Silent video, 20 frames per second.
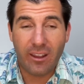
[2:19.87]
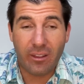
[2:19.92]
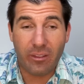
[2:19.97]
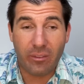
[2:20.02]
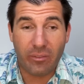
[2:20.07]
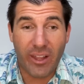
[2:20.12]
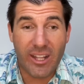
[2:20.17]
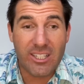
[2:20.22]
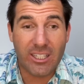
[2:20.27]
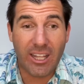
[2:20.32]

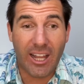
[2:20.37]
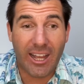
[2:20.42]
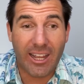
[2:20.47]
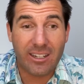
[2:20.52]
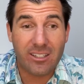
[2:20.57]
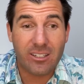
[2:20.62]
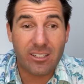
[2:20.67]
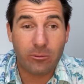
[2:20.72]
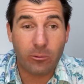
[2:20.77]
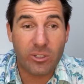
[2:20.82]
That's a
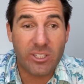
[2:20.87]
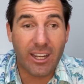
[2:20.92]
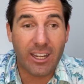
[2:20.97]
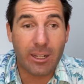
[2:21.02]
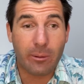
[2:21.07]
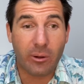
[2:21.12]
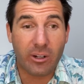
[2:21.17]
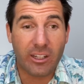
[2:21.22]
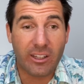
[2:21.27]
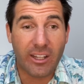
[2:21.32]
lot. We're talking
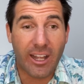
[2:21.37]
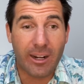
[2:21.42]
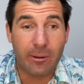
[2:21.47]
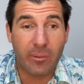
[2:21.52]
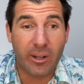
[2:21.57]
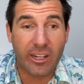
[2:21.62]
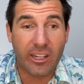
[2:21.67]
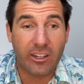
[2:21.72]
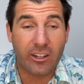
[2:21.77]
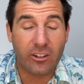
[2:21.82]
about a lot of
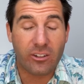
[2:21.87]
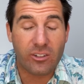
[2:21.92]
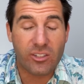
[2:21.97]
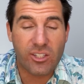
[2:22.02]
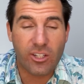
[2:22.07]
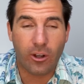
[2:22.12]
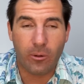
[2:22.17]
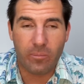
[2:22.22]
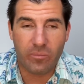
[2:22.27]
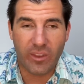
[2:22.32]
money here.
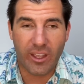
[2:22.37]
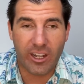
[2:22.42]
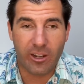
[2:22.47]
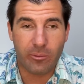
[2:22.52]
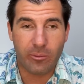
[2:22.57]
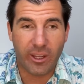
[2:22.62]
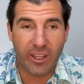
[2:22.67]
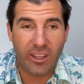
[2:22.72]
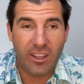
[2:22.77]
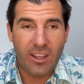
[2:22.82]
So,
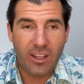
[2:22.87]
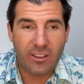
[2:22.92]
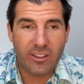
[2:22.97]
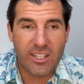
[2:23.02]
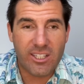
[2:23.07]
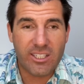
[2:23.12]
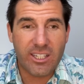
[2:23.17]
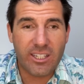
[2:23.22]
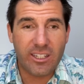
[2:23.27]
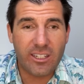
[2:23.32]
anyway,
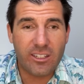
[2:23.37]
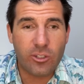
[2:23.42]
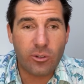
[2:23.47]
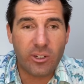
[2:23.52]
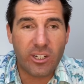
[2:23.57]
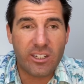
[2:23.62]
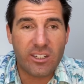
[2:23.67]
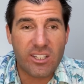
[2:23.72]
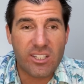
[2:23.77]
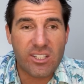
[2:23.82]
let's get into it
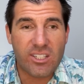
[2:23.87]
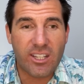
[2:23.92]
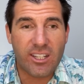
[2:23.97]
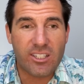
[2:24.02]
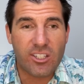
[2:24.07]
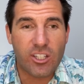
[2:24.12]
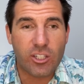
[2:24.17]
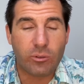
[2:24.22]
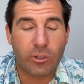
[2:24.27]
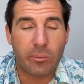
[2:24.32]
and discuss
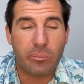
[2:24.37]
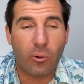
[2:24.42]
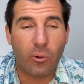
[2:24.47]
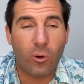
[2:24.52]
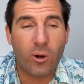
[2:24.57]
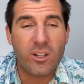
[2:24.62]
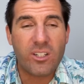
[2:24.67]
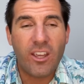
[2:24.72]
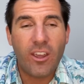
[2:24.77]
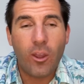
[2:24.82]
this
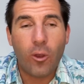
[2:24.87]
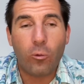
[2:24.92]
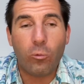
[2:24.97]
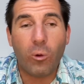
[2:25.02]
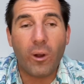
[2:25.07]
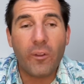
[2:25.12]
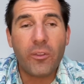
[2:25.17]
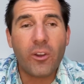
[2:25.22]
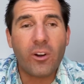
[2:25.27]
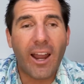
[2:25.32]
report,
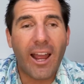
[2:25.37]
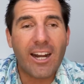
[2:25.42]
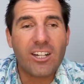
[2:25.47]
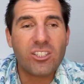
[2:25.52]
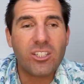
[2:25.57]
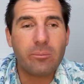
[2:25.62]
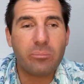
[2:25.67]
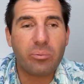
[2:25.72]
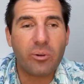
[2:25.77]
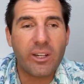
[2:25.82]
what they're
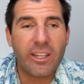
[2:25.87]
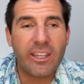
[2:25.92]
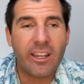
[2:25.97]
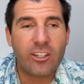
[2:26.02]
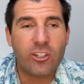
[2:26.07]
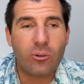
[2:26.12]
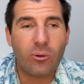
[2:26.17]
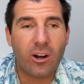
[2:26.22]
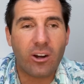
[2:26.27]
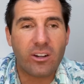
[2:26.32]
actually bringing
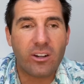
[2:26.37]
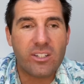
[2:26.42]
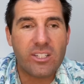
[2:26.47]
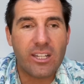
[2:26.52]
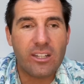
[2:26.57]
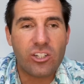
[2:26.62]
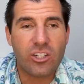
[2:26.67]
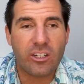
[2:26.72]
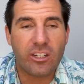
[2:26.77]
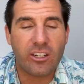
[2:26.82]
to our
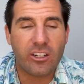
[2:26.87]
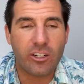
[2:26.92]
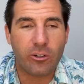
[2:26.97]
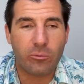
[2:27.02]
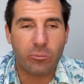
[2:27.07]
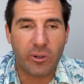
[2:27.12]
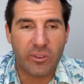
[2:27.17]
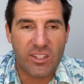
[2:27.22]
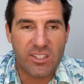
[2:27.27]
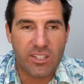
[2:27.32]
attention here
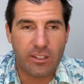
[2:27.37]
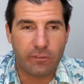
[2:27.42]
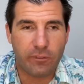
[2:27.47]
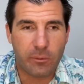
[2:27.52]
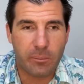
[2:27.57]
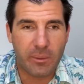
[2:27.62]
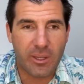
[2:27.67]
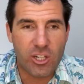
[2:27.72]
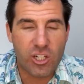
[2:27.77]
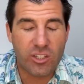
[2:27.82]
with this
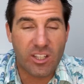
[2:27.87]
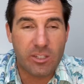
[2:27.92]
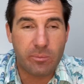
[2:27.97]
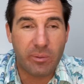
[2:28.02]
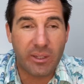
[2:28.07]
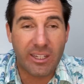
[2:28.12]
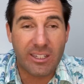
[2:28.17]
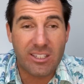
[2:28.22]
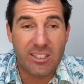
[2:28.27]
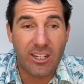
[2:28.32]
information that's
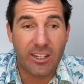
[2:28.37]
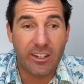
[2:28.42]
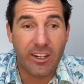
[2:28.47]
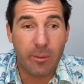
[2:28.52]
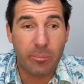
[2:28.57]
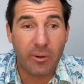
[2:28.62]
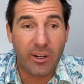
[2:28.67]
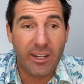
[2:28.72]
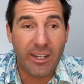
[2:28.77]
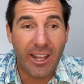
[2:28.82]
being dug
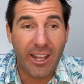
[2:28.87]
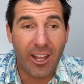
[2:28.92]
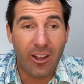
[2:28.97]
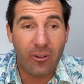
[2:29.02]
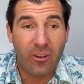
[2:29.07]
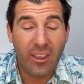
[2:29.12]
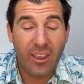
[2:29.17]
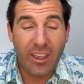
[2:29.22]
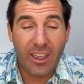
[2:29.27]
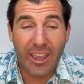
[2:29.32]
up right now,
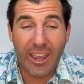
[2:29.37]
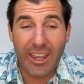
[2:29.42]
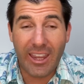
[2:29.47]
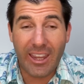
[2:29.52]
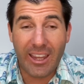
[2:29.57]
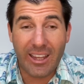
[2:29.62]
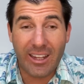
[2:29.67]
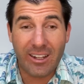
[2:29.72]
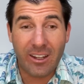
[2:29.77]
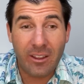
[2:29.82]

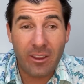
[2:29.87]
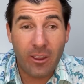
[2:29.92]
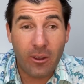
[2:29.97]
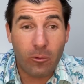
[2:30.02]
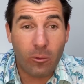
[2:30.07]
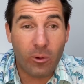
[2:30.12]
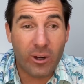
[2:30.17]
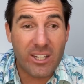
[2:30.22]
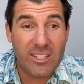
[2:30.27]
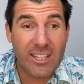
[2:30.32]
and
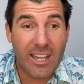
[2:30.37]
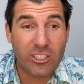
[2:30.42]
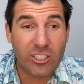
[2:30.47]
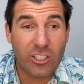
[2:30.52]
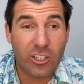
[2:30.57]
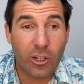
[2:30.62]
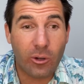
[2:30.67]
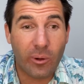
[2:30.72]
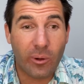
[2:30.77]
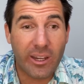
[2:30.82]
what is actually
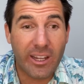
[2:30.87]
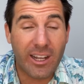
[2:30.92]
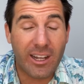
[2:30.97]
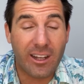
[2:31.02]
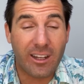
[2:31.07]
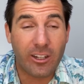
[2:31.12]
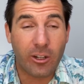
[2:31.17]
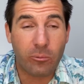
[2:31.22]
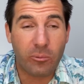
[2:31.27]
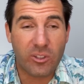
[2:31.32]
going
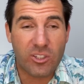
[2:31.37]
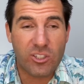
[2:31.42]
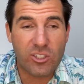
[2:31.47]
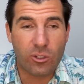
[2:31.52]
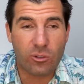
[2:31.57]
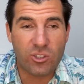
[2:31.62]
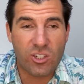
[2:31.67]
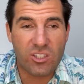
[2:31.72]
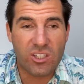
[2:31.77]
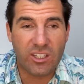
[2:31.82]
on with
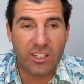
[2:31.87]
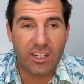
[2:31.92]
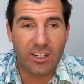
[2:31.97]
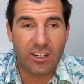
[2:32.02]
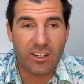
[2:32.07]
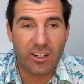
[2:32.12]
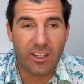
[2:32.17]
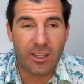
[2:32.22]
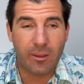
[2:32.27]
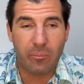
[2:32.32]
Social
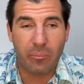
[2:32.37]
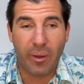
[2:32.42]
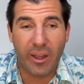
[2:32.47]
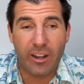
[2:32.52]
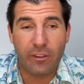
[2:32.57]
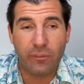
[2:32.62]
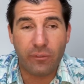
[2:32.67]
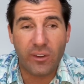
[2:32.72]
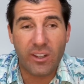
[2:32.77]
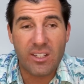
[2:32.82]
Security
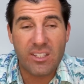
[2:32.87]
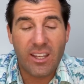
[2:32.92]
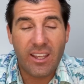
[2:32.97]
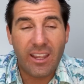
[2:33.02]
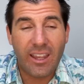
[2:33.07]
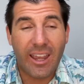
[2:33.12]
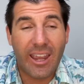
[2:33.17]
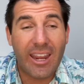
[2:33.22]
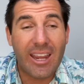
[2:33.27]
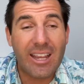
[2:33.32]
benefits
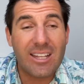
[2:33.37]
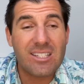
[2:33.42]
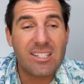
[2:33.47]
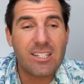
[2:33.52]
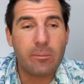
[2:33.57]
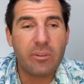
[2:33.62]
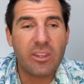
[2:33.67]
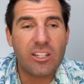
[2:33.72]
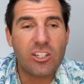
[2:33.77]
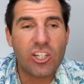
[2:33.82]
and
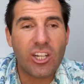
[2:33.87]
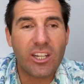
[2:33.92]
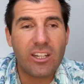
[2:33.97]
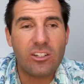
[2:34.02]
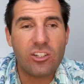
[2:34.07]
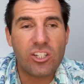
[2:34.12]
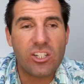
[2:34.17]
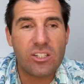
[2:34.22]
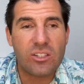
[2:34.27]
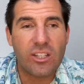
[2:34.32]
some of the
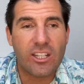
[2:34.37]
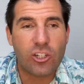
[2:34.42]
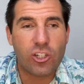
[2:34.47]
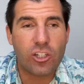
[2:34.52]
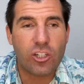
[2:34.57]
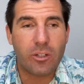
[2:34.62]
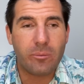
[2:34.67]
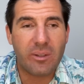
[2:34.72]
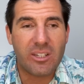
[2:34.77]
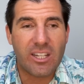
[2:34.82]
changes that
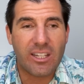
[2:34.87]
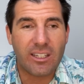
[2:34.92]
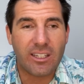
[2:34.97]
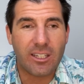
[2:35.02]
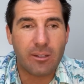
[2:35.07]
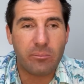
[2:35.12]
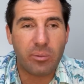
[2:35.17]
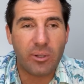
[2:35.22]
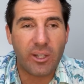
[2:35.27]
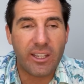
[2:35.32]
should be
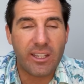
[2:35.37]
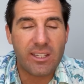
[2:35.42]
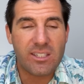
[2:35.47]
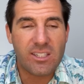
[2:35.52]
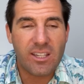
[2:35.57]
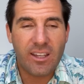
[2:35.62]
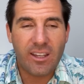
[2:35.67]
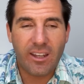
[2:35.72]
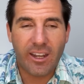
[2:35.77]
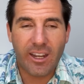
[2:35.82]
taking place
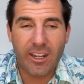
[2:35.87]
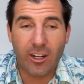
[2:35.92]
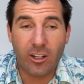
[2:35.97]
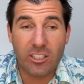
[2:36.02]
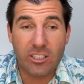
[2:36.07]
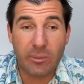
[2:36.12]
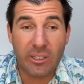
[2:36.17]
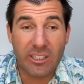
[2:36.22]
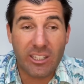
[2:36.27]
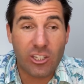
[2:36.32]
and
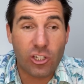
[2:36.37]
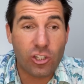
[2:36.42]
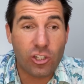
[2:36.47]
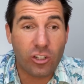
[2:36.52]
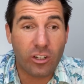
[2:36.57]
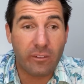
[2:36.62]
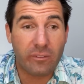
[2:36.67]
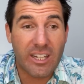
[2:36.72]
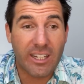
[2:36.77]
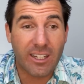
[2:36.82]
ultimately should
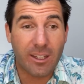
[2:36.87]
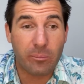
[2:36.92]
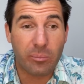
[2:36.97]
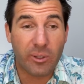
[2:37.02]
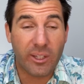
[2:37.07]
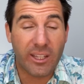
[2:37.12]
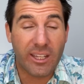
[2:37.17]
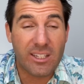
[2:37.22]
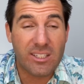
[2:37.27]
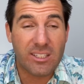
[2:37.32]
have taken
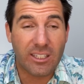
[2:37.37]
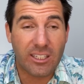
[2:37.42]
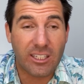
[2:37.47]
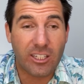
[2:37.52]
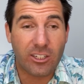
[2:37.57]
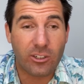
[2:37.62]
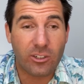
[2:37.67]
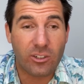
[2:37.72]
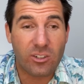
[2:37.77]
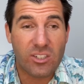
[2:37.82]
place
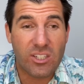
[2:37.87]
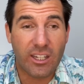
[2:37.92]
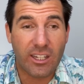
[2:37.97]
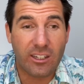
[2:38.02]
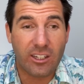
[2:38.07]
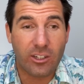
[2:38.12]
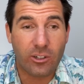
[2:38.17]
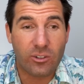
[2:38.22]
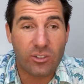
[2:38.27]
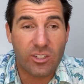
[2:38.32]
years and
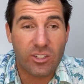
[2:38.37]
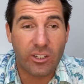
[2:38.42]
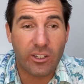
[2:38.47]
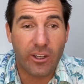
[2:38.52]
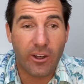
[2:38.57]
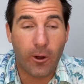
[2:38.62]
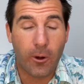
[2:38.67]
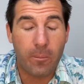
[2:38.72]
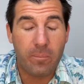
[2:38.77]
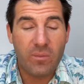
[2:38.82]
years
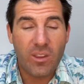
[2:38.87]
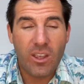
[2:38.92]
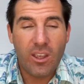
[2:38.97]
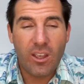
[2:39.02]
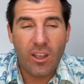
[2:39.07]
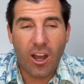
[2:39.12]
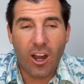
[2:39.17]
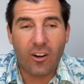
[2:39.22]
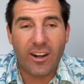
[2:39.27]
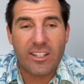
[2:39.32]
ago.
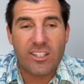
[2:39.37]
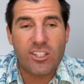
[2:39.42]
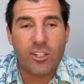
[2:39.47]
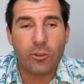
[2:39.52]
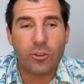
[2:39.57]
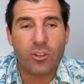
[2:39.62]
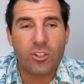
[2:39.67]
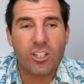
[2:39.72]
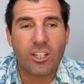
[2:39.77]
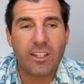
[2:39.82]
All right, so
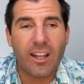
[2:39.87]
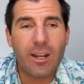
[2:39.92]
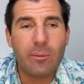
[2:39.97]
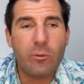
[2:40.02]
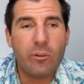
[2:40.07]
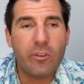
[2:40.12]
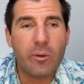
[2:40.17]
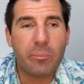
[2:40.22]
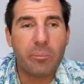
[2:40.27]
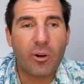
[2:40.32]
there's a lot of
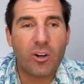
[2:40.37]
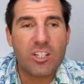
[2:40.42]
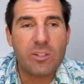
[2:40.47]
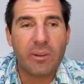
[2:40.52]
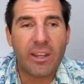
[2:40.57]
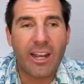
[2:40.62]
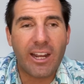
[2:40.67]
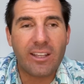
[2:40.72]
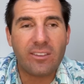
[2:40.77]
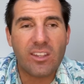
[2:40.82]
moving parts
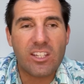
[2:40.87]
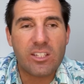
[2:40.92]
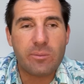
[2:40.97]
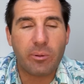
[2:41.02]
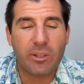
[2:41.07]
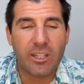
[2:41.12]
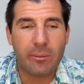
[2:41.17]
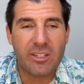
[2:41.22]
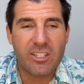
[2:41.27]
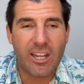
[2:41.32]
behind this, but
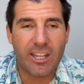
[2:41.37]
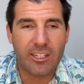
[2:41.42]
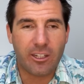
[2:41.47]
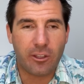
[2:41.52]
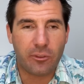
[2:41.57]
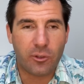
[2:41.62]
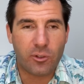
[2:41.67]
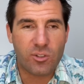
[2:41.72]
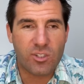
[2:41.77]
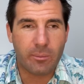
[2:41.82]
let me talk you
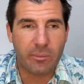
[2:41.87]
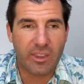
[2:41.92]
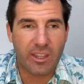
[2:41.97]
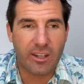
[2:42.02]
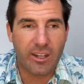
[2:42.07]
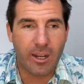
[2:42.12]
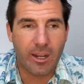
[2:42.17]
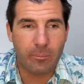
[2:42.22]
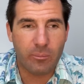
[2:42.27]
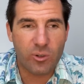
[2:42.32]
through some of the
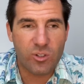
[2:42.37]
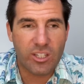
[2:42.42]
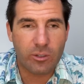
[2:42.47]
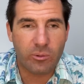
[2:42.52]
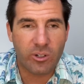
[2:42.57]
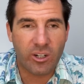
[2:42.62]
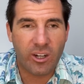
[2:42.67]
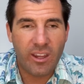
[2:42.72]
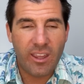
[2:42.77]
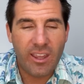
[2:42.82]
numbers that
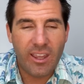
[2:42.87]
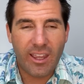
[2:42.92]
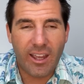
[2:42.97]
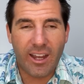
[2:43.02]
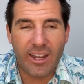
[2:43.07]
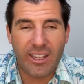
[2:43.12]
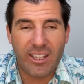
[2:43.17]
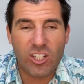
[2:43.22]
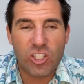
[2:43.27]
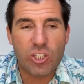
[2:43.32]
were
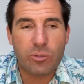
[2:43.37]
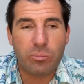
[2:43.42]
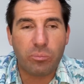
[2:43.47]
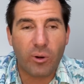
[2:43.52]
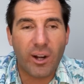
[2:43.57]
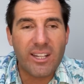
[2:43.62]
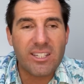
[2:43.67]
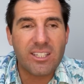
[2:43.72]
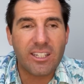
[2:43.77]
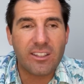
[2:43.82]
uh,
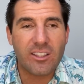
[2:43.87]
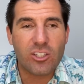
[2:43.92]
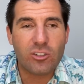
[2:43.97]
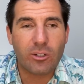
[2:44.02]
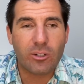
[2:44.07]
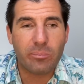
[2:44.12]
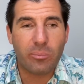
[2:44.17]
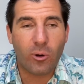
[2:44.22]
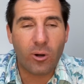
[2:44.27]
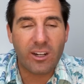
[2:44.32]
expressed in this
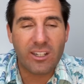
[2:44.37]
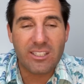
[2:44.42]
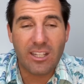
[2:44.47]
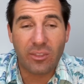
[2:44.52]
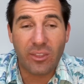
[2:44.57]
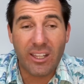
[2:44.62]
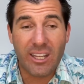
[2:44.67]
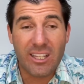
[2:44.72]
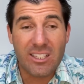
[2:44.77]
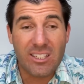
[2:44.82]
report because I
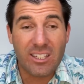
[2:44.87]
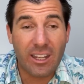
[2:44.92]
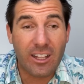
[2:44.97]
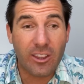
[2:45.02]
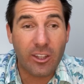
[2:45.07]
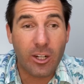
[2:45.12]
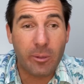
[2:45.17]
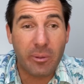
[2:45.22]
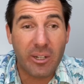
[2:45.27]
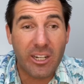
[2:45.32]
think it's a
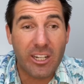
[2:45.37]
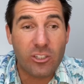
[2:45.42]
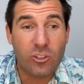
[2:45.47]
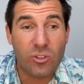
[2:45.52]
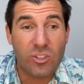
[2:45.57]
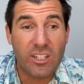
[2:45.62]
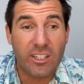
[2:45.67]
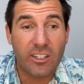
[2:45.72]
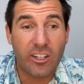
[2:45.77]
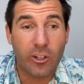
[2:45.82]
little bit
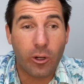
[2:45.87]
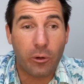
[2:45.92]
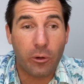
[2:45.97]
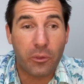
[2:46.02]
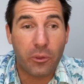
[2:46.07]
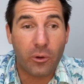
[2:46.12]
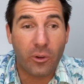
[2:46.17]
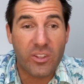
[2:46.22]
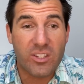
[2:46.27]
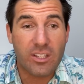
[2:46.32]
interesting to go
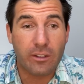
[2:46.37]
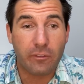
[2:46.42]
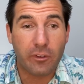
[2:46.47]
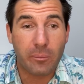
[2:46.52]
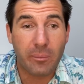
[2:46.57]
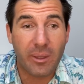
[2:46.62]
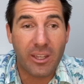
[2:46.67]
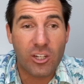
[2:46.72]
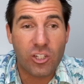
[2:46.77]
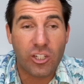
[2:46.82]
through all this
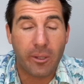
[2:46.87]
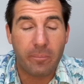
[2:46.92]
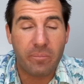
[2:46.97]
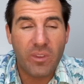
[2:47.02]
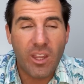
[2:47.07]
information.